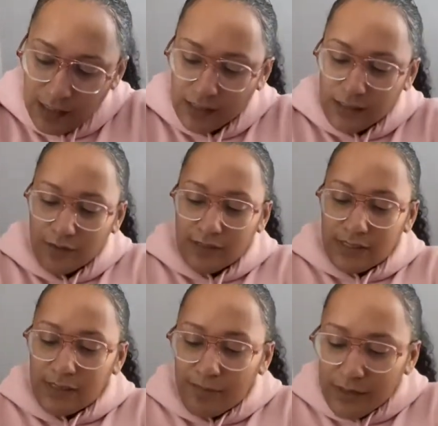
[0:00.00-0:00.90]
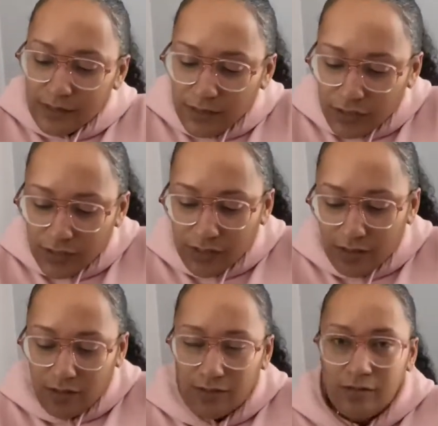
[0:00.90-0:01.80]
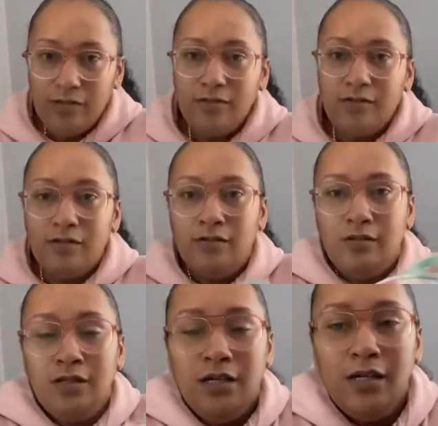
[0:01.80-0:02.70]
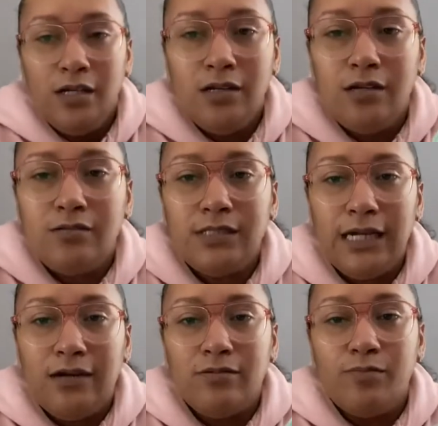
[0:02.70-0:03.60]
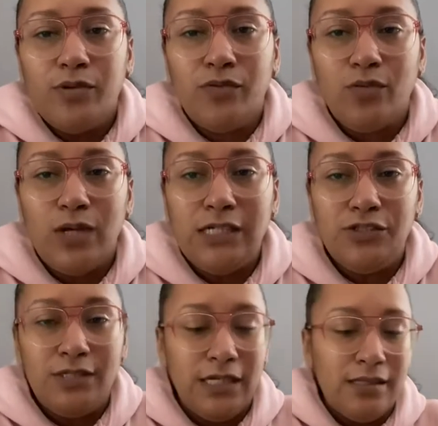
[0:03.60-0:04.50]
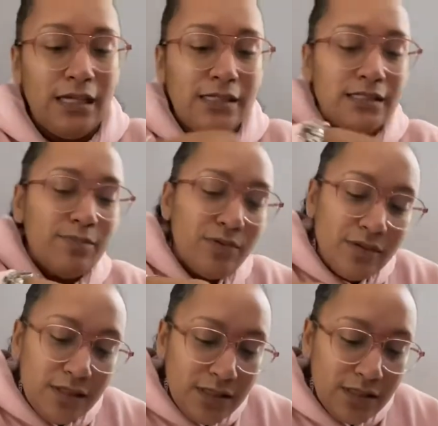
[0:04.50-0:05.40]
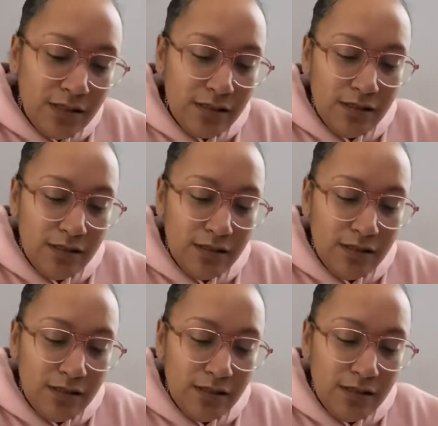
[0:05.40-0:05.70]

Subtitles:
So the zippers just go you know, down both ways. You can't like zipper this.